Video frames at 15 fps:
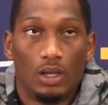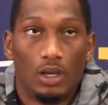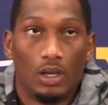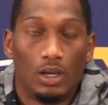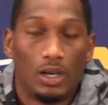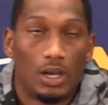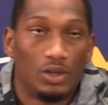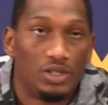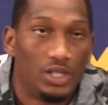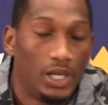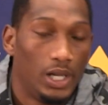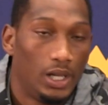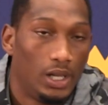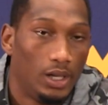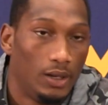I'll
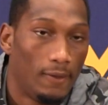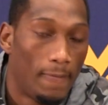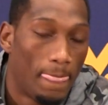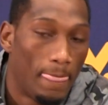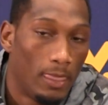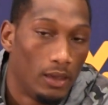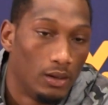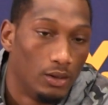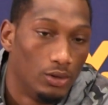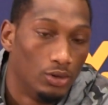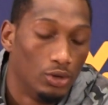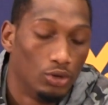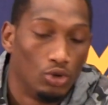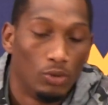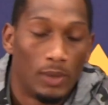say, you
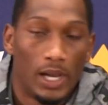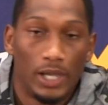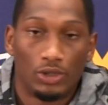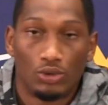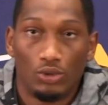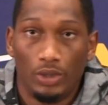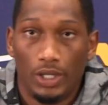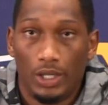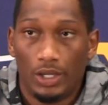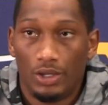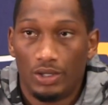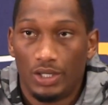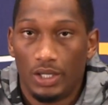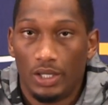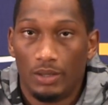know, through my high school
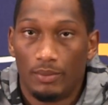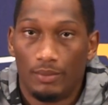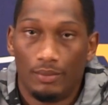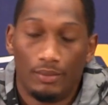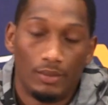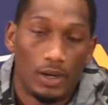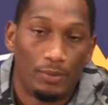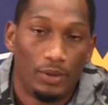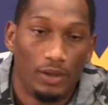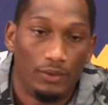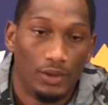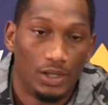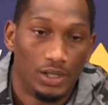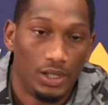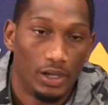years and my
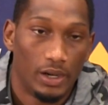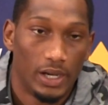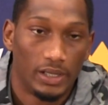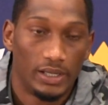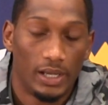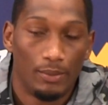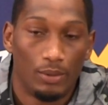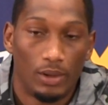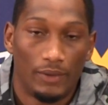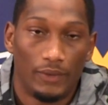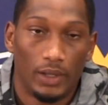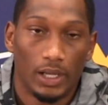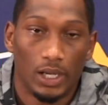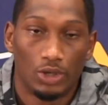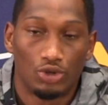previous year at Temple, I
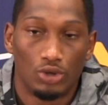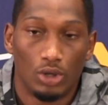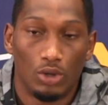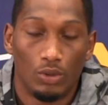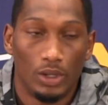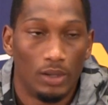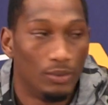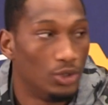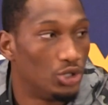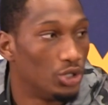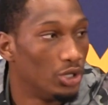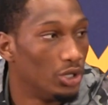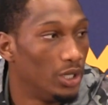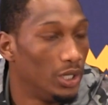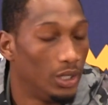feel like I struggled with
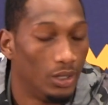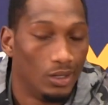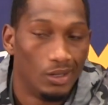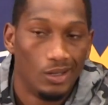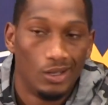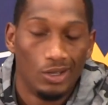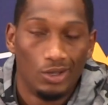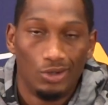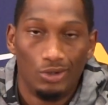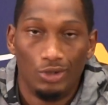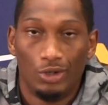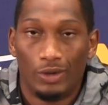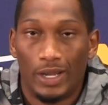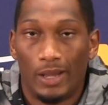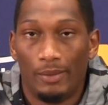immaturity, you
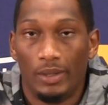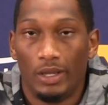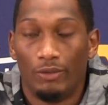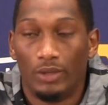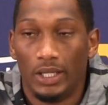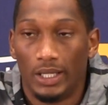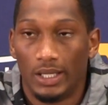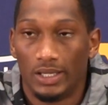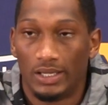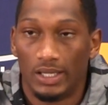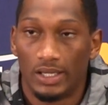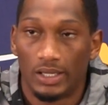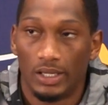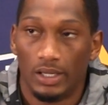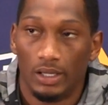know, not being really
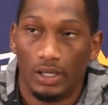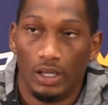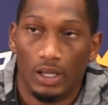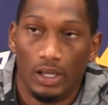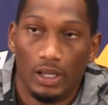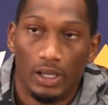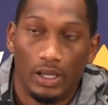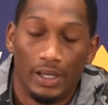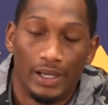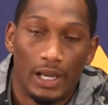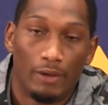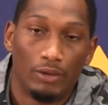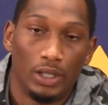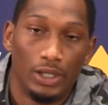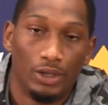consistent and
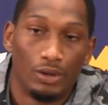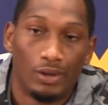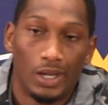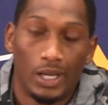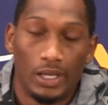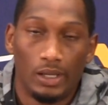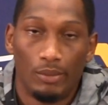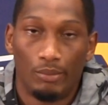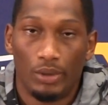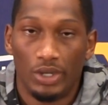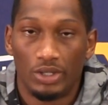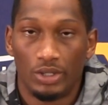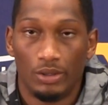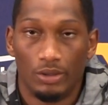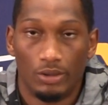not really knowing how to
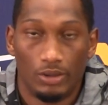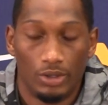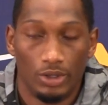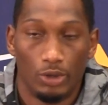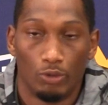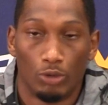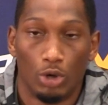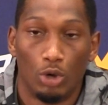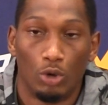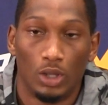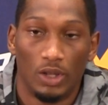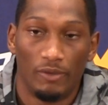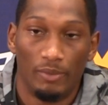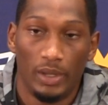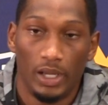embrace the
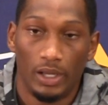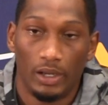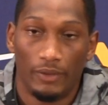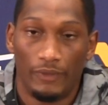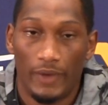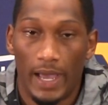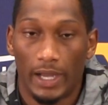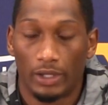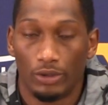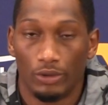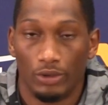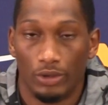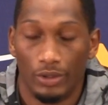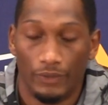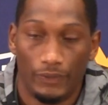role of being a
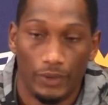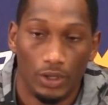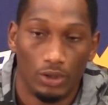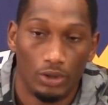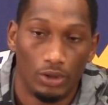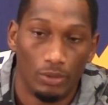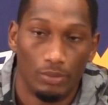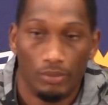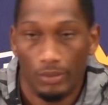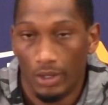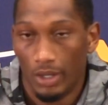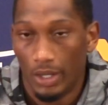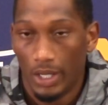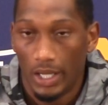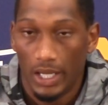factor on the field or
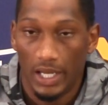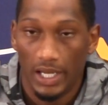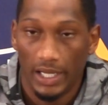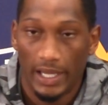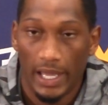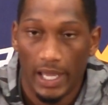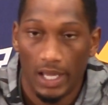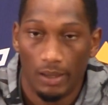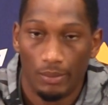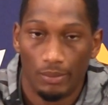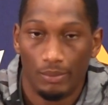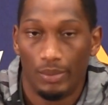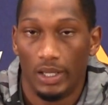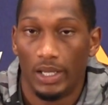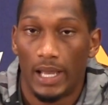in the game,
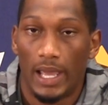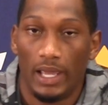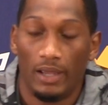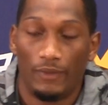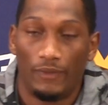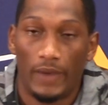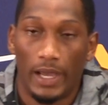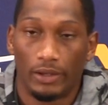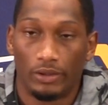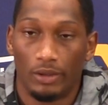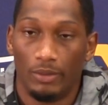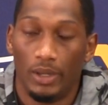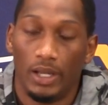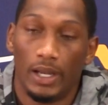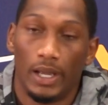being that it factor,
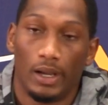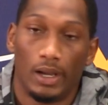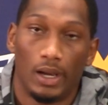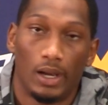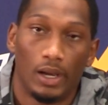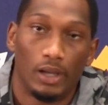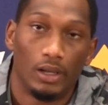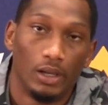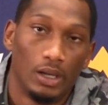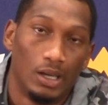being that guy.